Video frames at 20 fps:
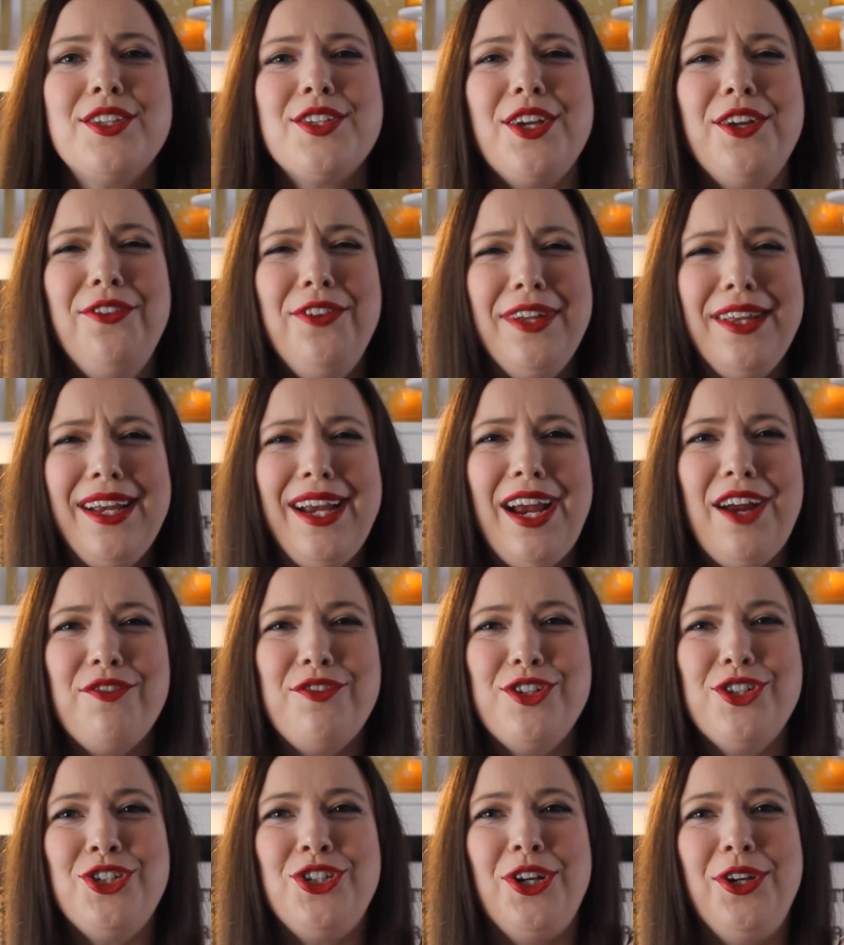So I feel like I
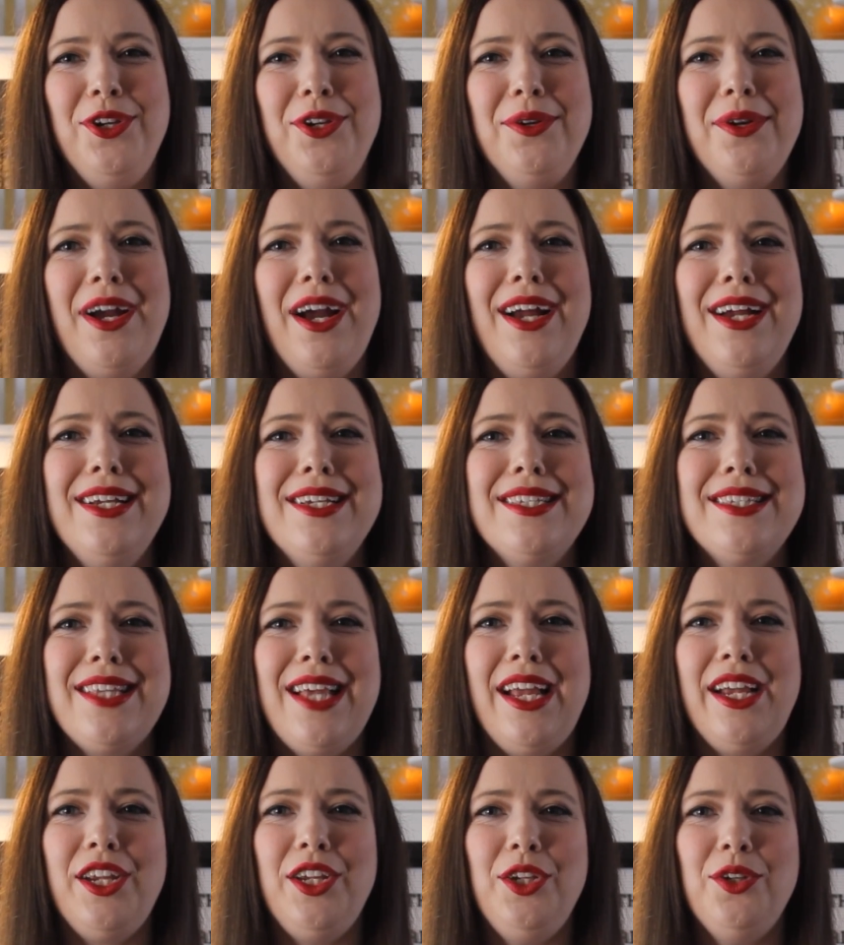have to show you guys,
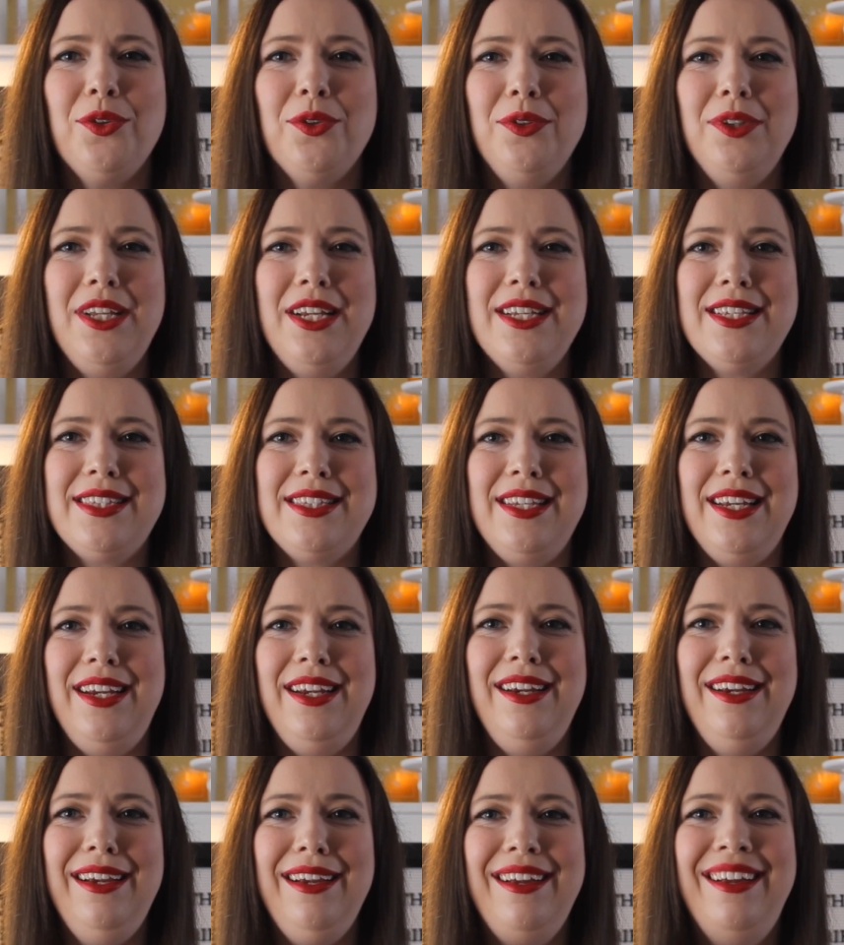like, you're only
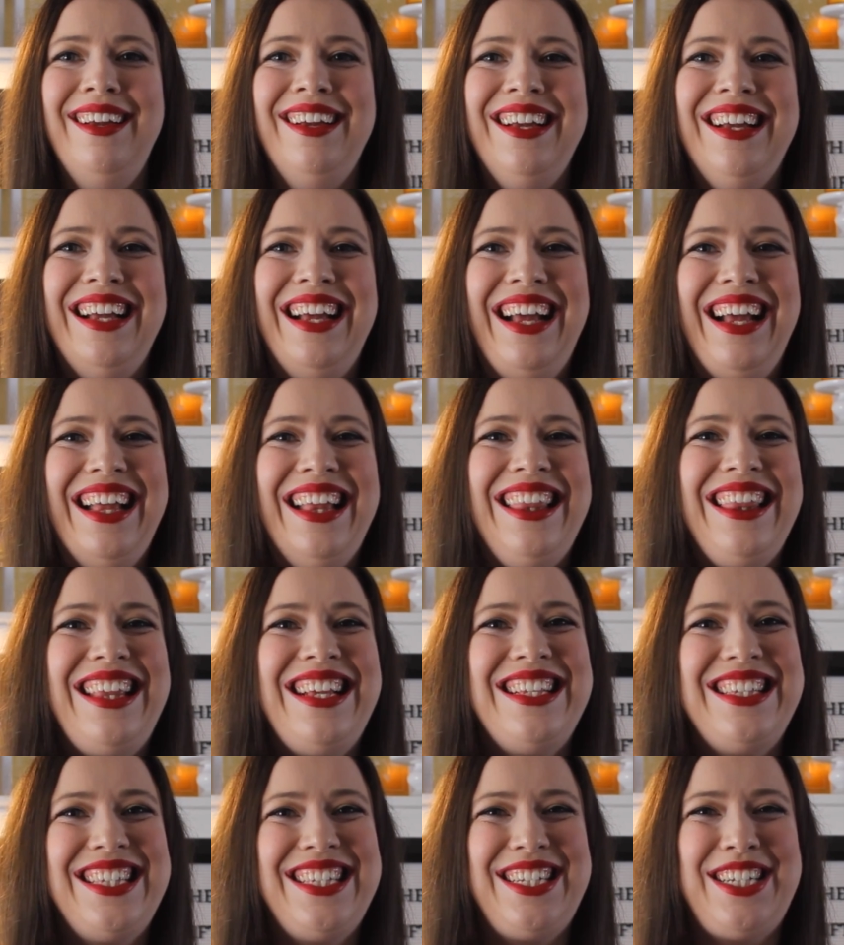seeing
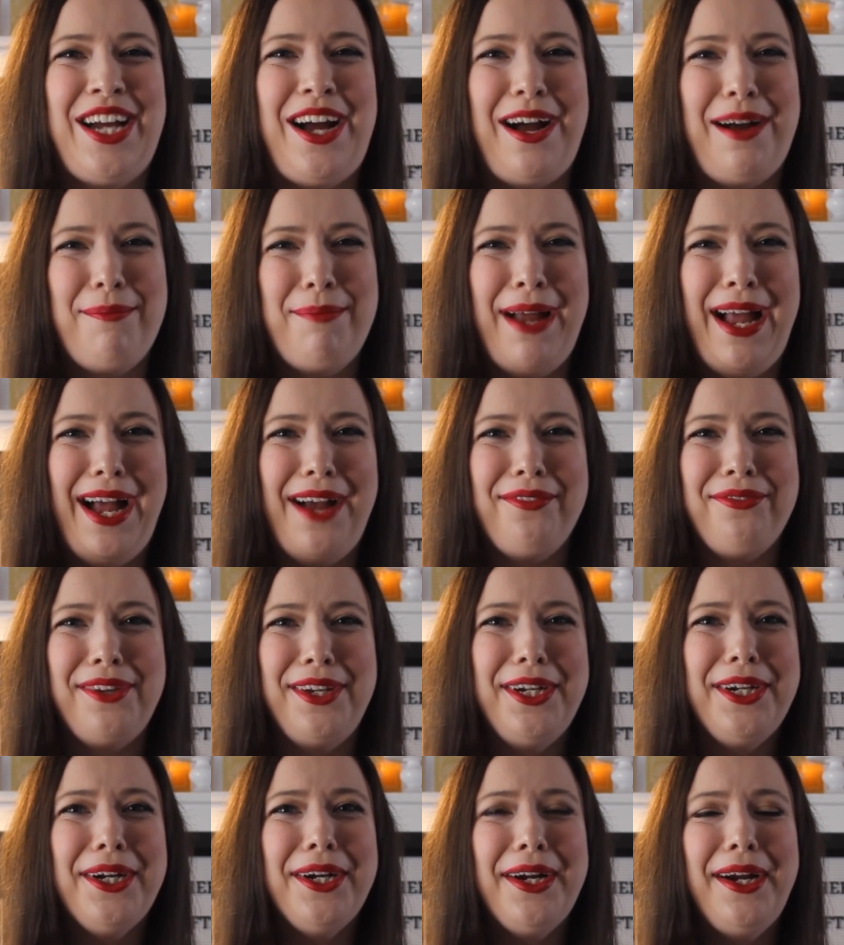this top half
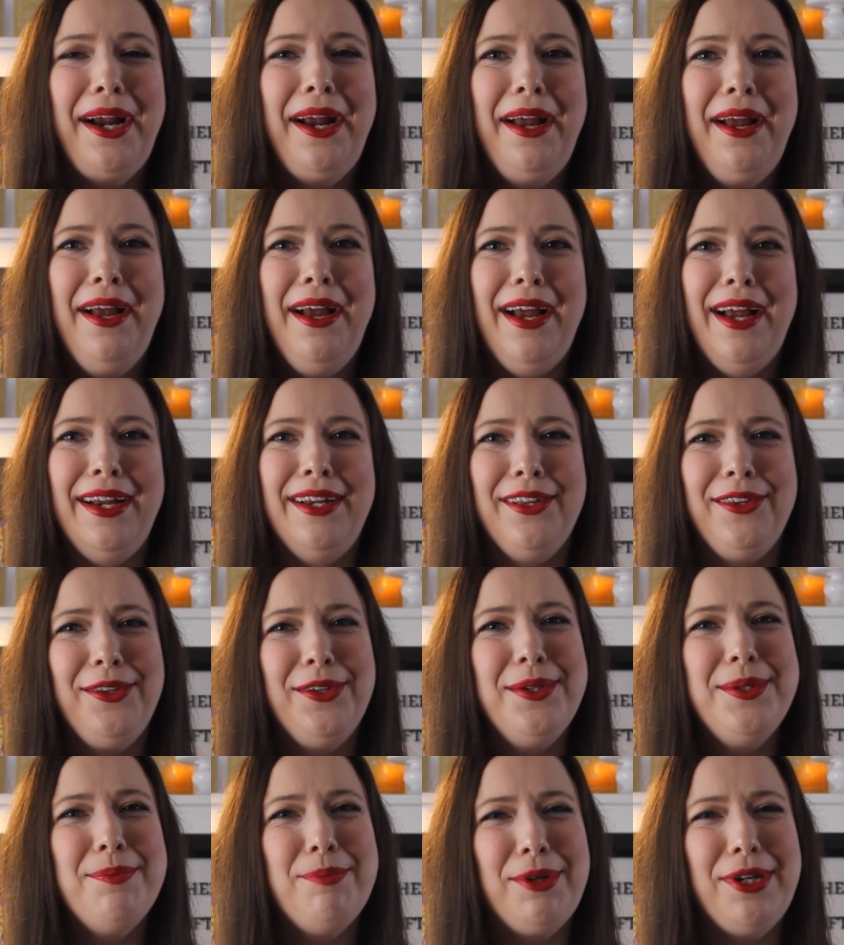here, and it
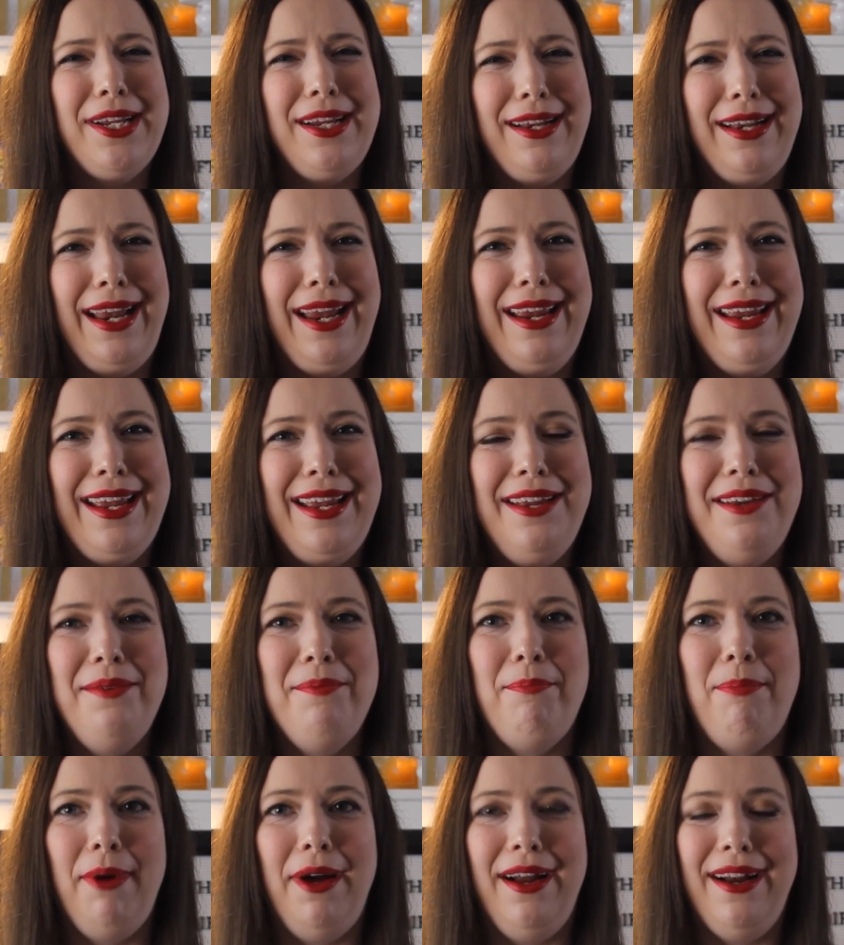looks pretty
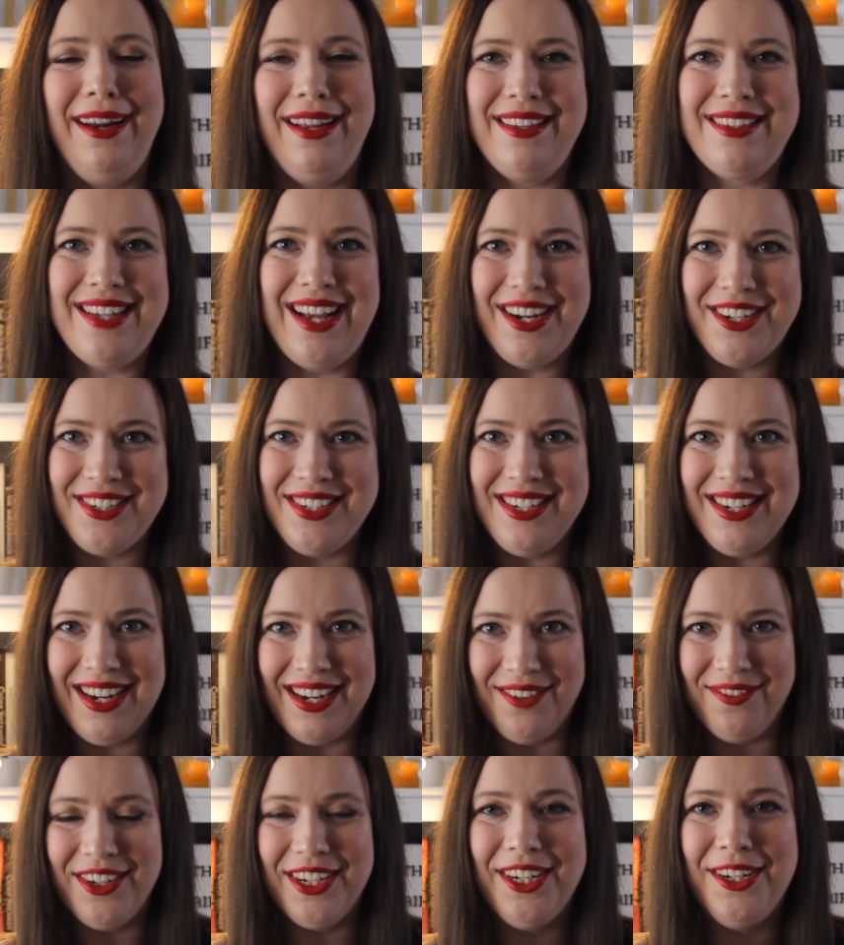naked, but it's actually
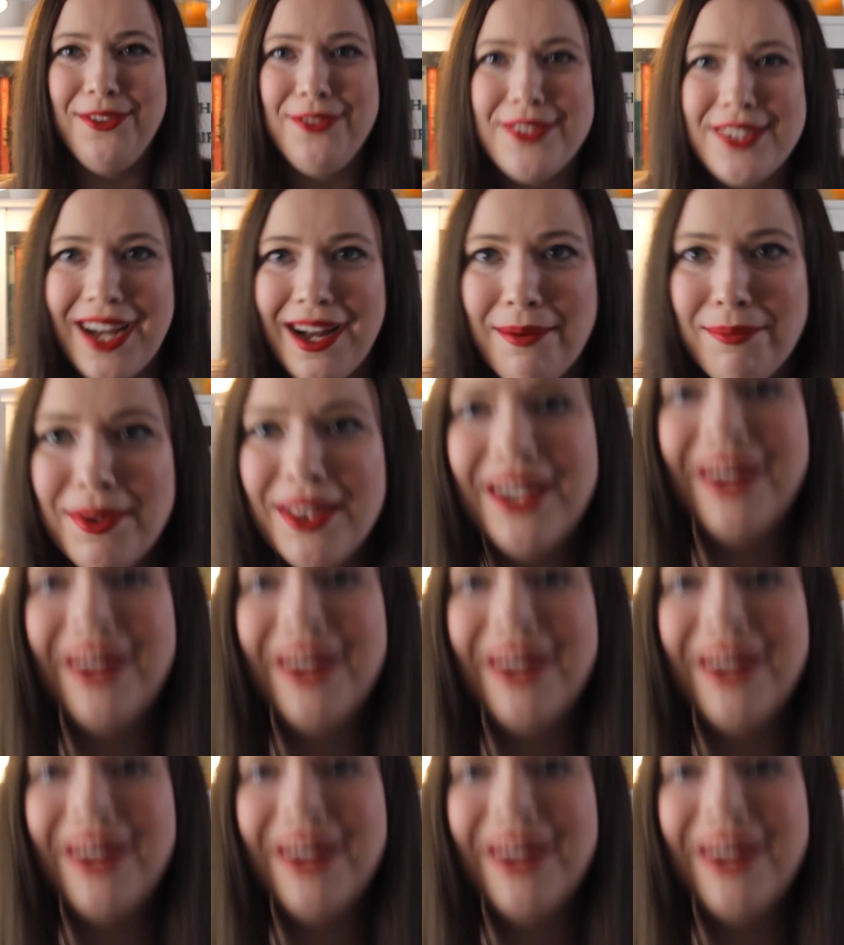kind of a cute top